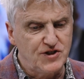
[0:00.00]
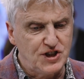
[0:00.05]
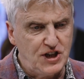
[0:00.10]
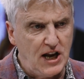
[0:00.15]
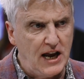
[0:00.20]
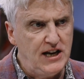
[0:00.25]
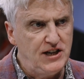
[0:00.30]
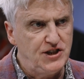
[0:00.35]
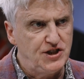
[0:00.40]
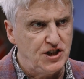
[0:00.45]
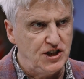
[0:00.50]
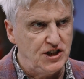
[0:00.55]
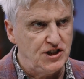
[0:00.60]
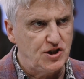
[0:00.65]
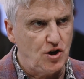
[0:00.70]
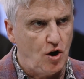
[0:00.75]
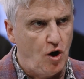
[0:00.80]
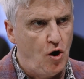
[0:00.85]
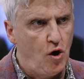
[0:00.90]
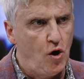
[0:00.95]

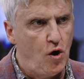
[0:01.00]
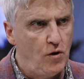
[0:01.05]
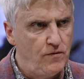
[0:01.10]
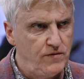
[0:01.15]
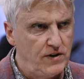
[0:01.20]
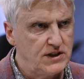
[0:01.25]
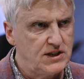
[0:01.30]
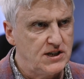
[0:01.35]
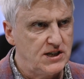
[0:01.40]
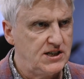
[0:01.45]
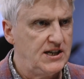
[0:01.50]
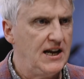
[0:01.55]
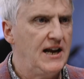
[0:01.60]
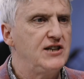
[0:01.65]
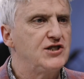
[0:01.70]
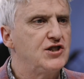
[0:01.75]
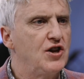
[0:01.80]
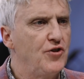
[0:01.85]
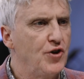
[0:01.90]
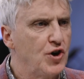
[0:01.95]
stages of, as I say,
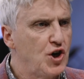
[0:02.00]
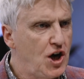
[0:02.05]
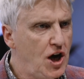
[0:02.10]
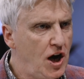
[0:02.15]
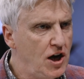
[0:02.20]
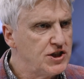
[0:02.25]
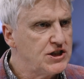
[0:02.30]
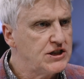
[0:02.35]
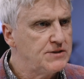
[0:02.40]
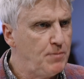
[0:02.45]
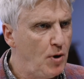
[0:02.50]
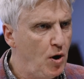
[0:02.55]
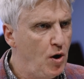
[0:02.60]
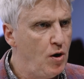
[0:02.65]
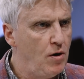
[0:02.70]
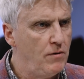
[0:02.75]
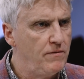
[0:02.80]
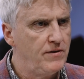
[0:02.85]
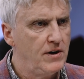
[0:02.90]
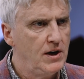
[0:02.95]
it's at the cusp
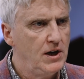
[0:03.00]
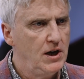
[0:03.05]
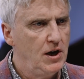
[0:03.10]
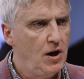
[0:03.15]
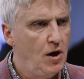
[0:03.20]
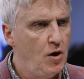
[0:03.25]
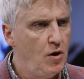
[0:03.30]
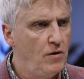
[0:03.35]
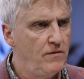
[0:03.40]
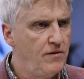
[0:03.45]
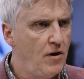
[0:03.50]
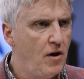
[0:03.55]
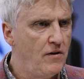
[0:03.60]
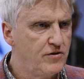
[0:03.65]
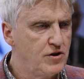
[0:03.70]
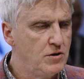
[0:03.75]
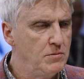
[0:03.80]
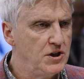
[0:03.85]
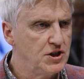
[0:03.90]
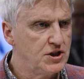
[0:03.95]
of
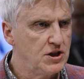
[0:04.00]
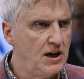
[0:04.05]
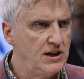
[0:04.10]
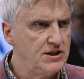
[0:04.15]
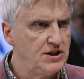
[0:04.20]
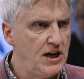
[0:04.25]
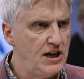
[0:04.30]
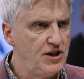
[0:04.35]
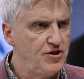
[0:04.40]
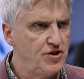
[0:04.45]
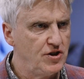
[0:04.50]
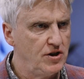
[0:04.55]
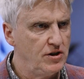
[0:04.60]
commercialization.